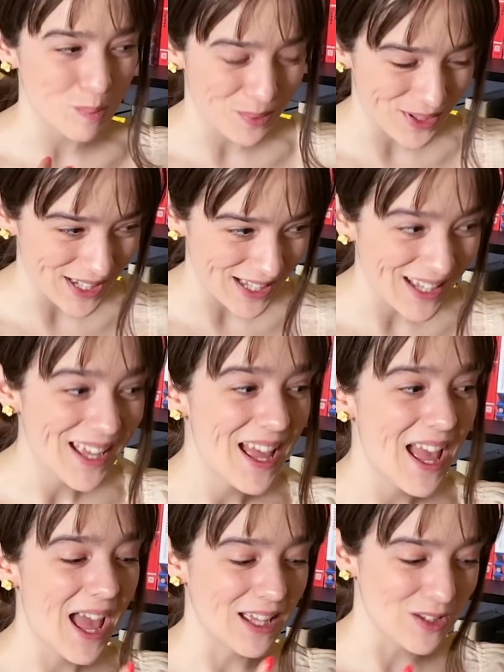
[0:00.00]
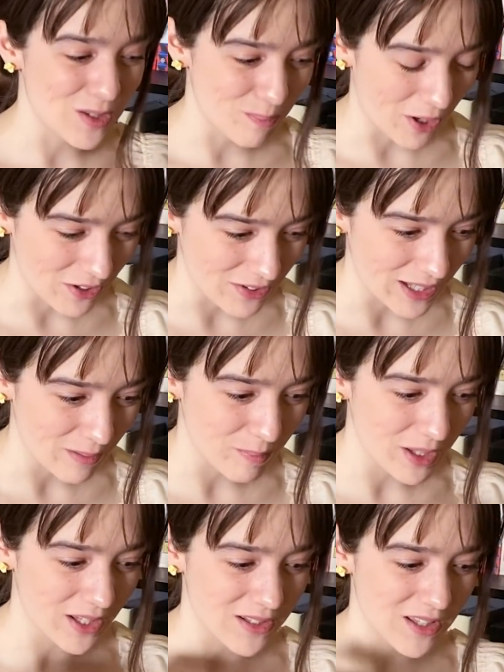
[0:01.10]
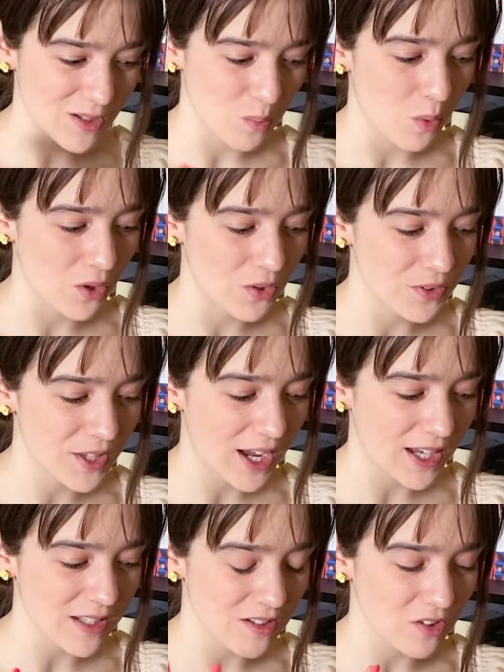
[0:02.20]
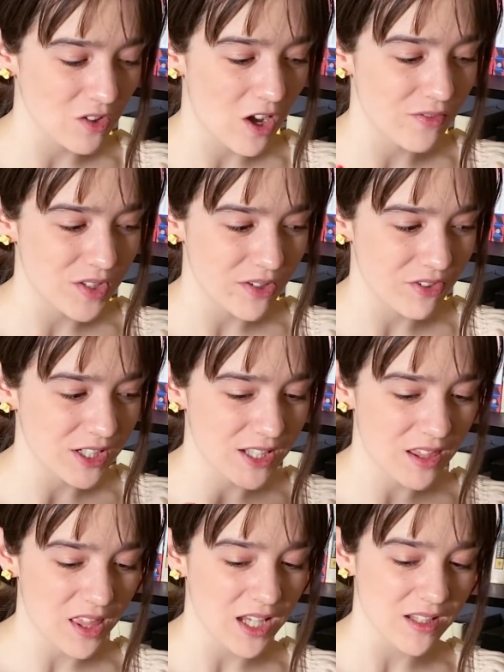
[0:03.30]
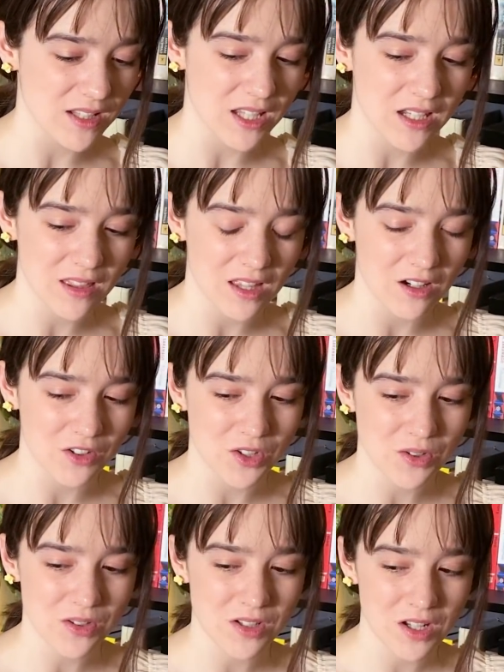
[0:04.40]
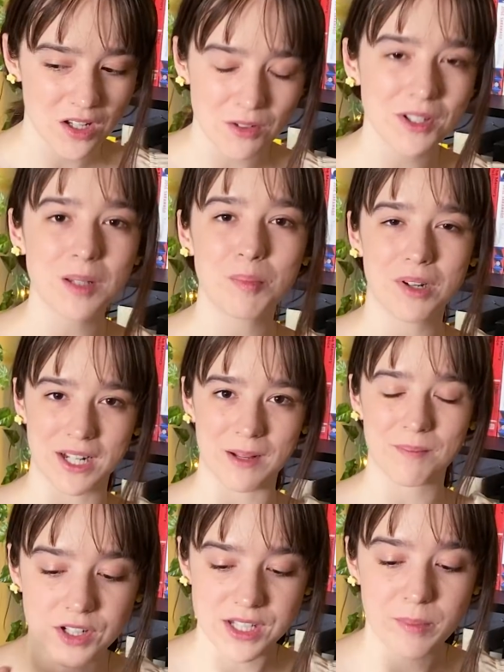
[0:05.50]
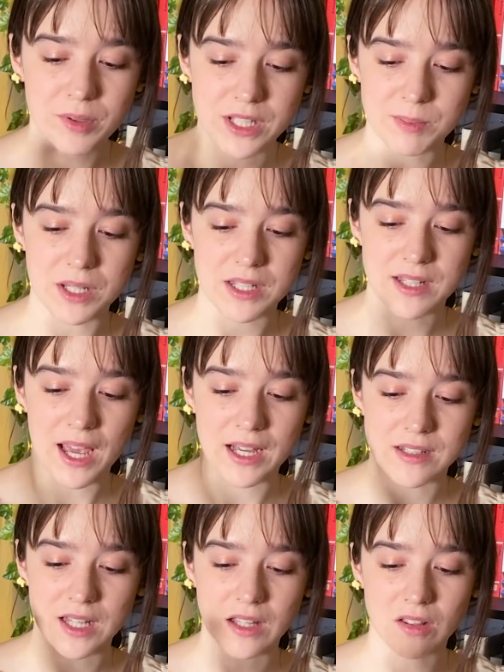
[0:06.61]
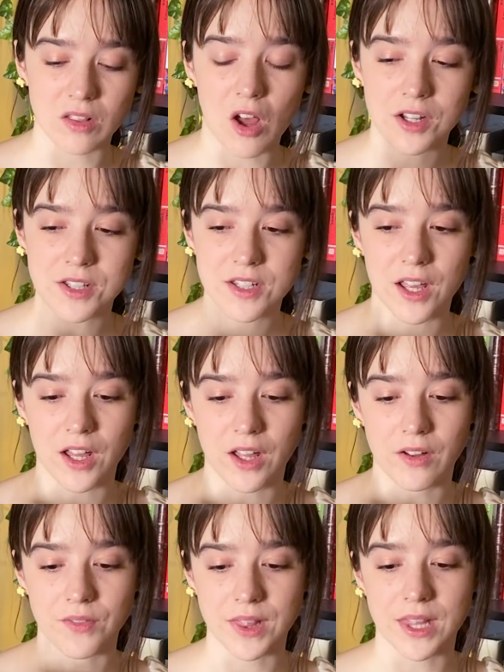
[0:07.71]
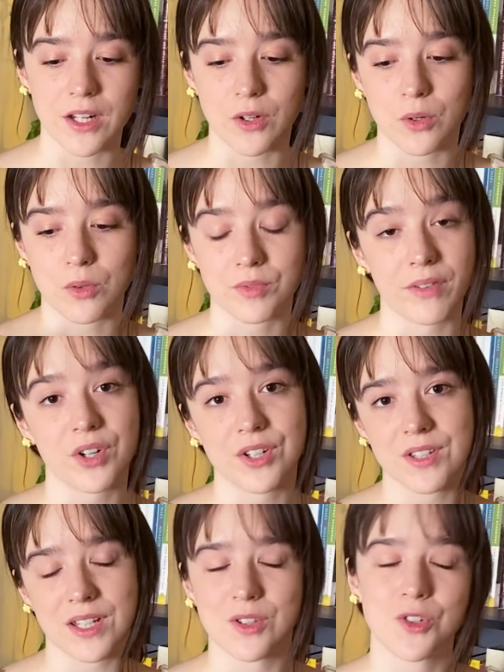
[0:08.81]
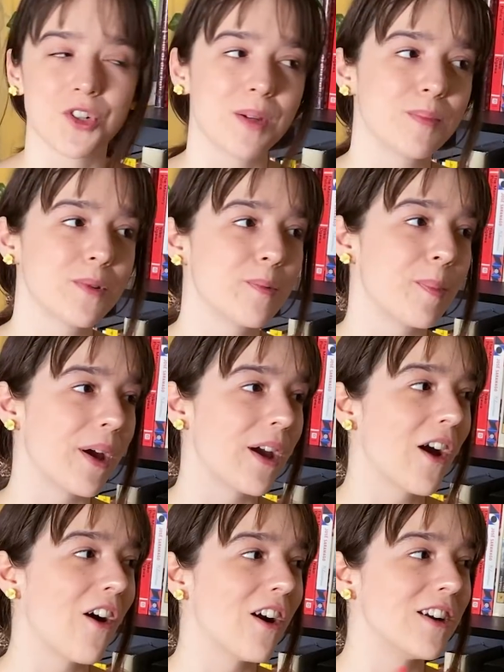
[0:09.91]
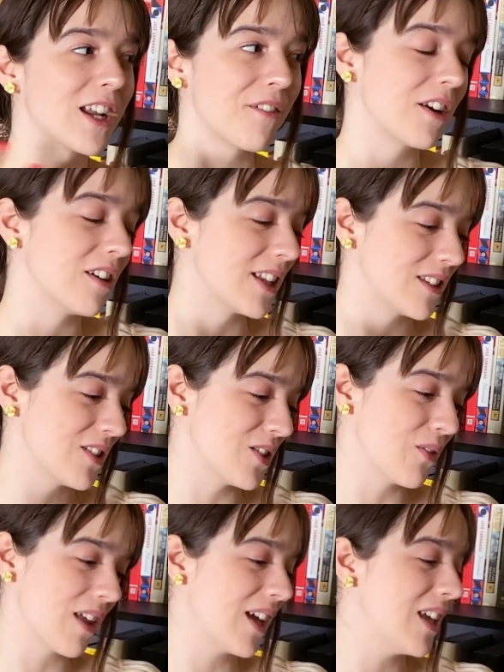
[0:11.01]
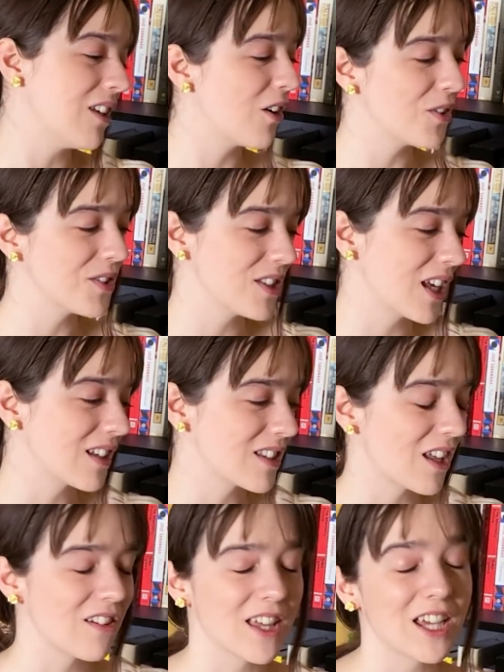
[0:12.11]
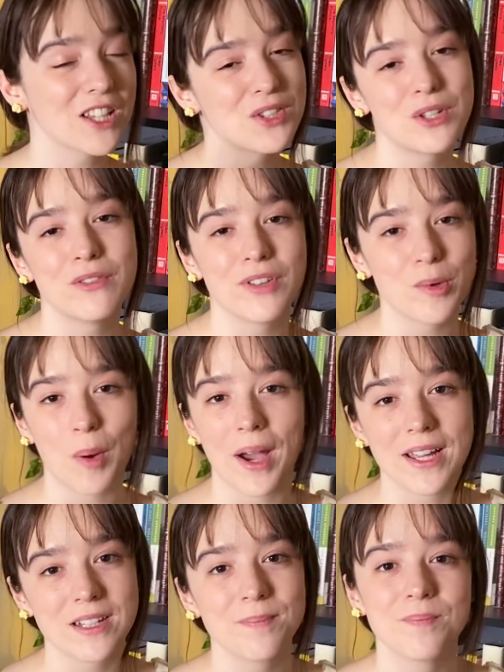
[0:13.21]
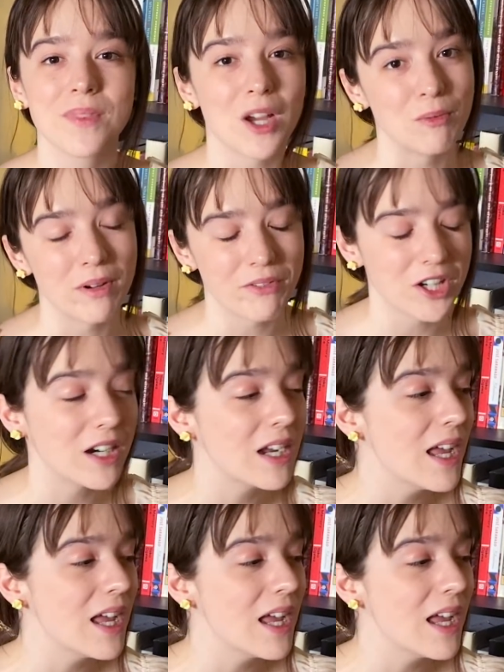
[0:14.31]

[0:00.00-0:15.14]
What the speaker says: pretty and sparkling because this world has a lot of different things in it that are just really pretty. For example, this place has a lot of little rivers and streams, but our narrator lets us know that he calls things that are like 2 feet wide a river.